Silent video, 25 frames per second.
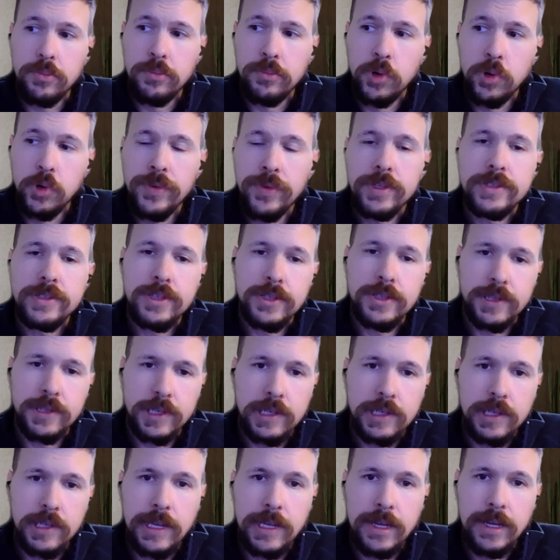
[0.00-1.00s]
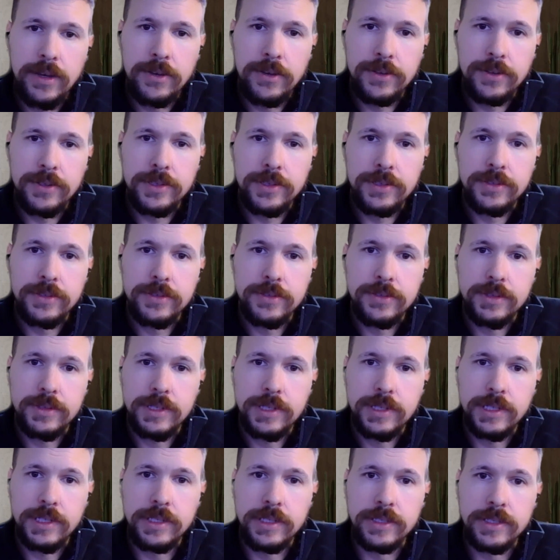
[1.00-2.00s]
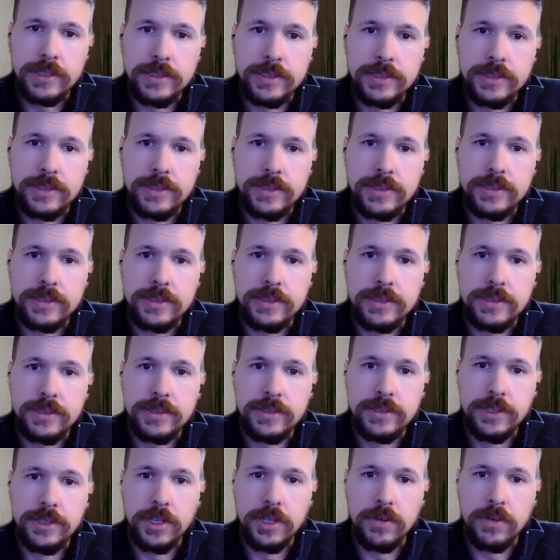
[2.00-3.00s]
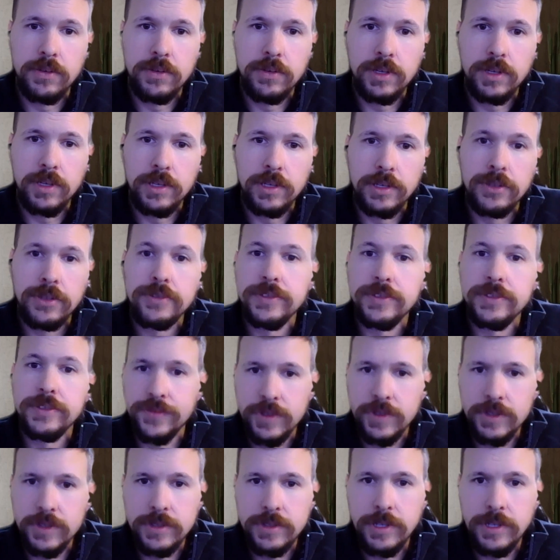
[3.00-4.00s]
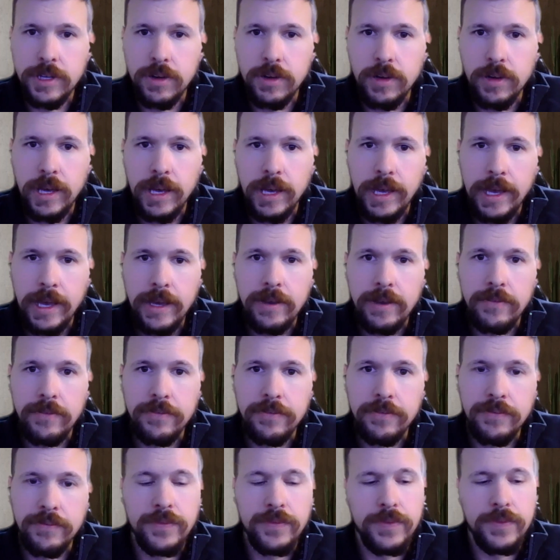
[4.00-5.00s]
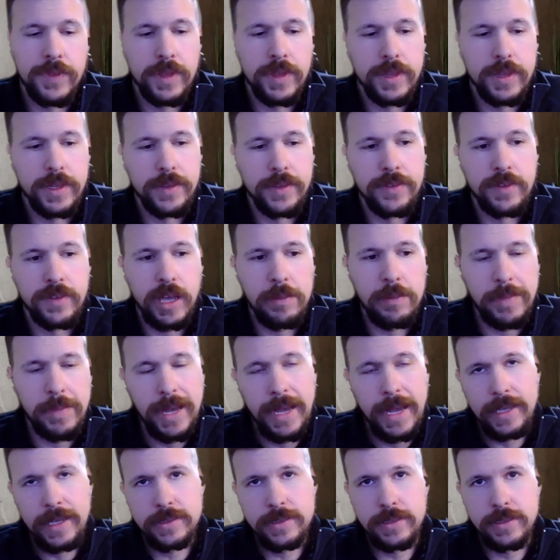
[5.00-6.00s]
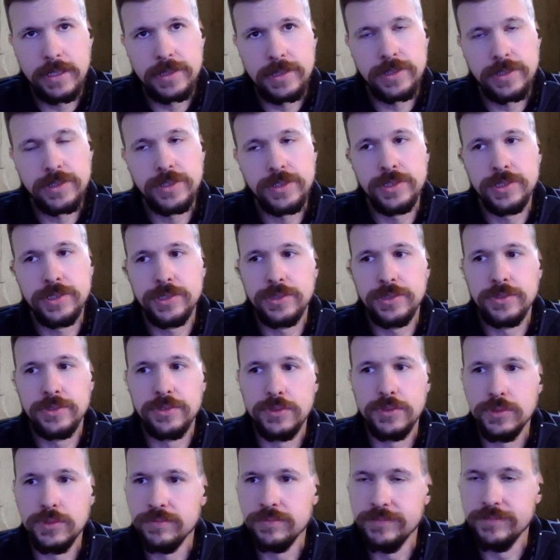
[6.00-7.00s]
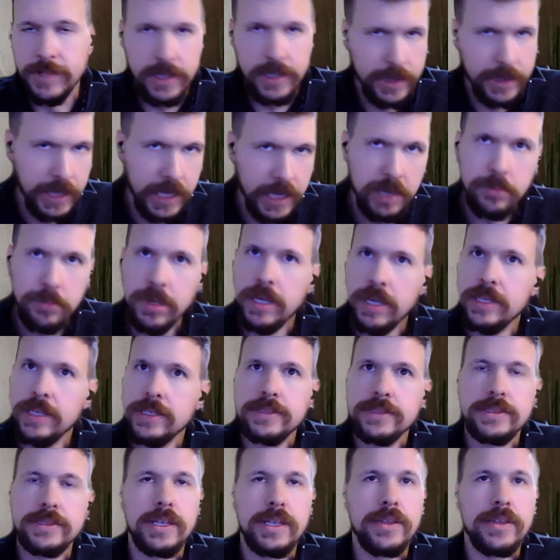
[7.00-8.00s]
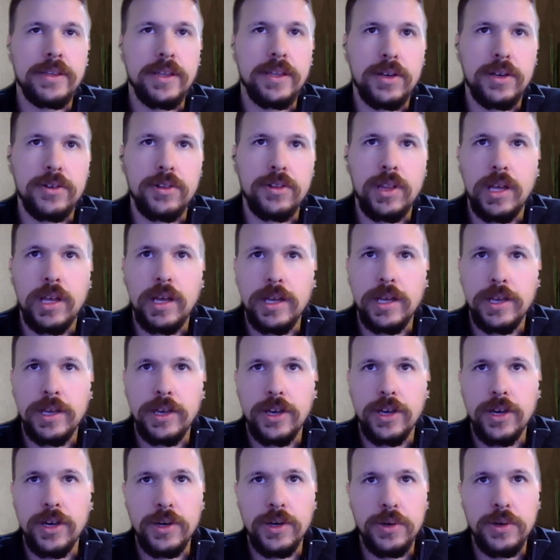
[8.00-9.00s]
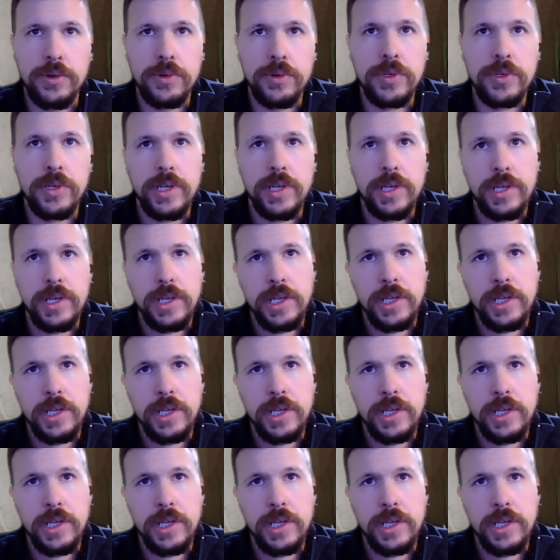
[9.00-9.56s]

Moving to the cloud is, a little different. You don't have the same access to the database and the underlying code,